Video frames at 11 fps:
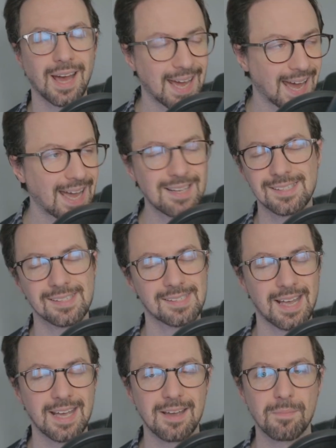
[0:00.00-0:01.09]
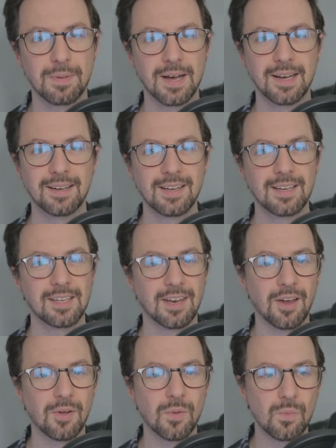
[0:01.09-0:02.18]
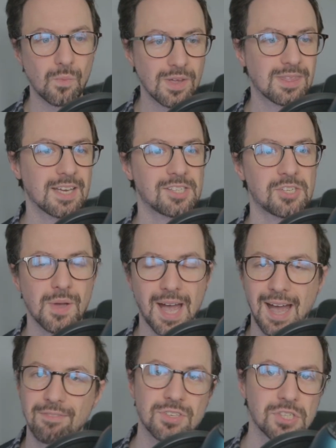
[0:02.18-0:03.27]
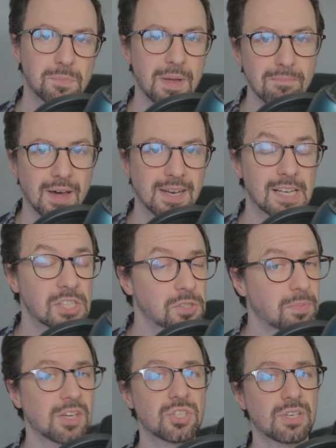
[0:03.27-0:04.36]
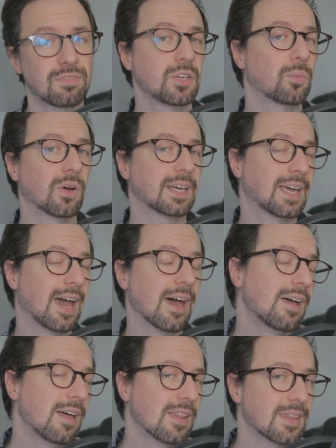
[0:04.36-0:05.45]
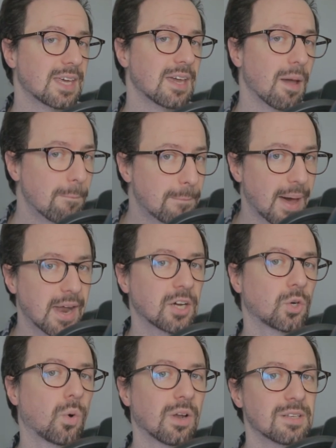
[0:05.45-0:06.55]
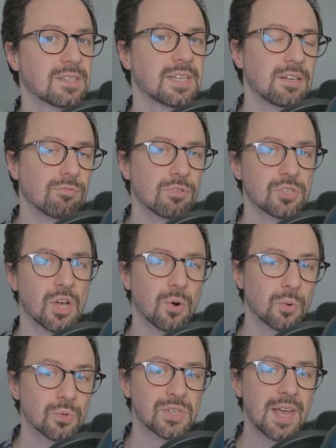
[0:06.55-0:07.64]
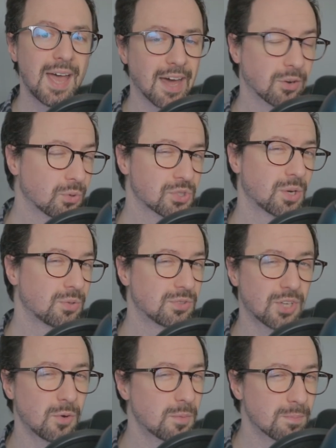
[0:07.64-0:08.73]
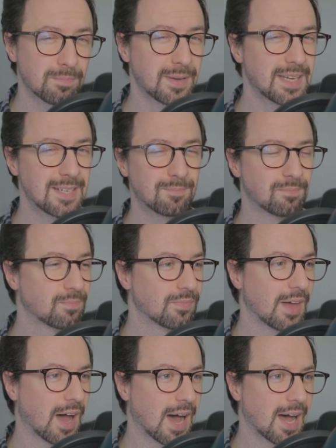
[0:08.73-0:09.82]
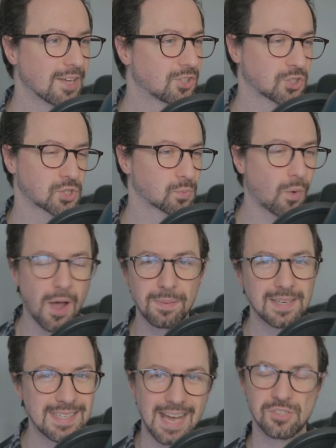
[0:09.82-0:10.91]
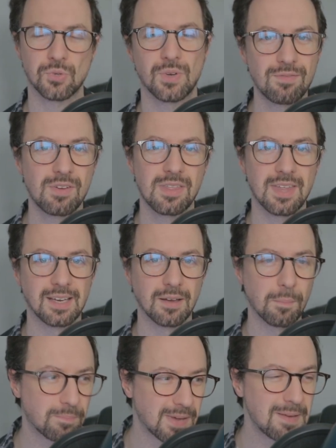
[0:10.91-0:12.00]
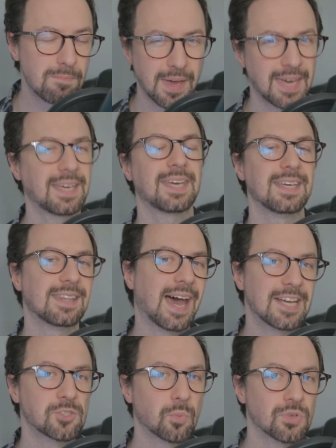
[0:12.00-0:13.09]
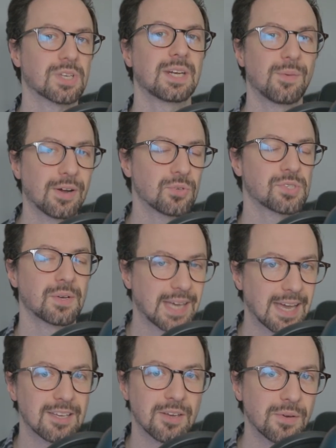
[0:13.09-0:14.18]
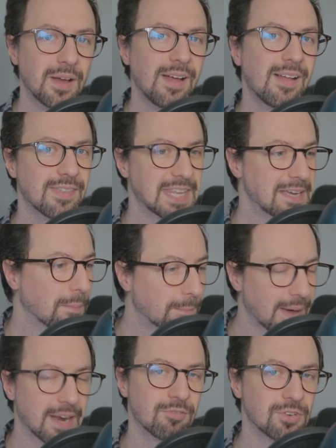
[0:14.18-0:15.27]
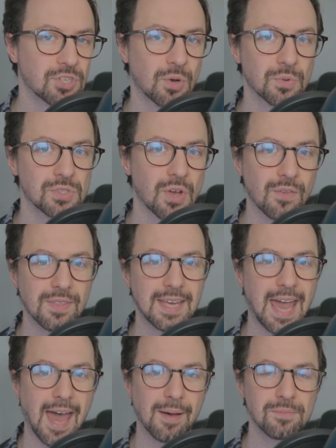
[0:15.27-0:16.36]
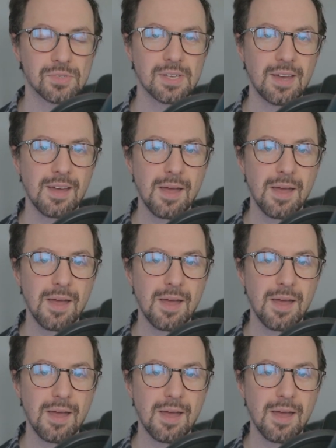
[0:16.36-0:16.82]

I hate to say it, but you know, with this, you have to spend money, especially if you want to get the better quality results. And also, don't be uh, just swiping yes on everything. Be picky. That is what's going to also get you the better results on the apps.